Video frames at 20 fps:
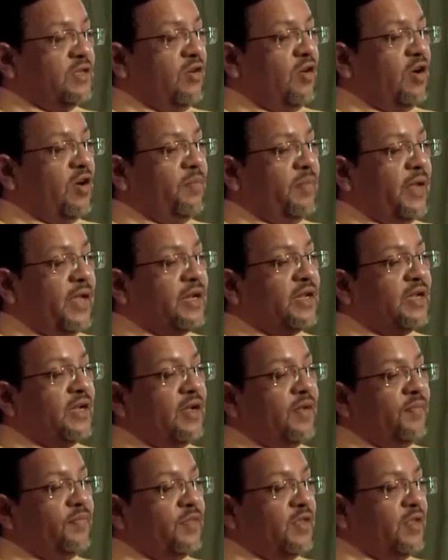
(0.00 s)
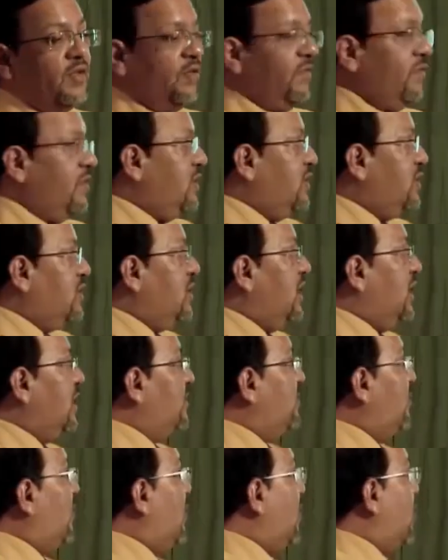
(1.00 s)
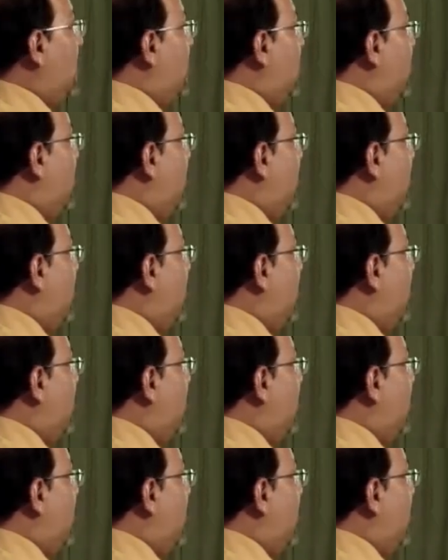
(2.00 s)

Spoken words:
called MENCA, which stands for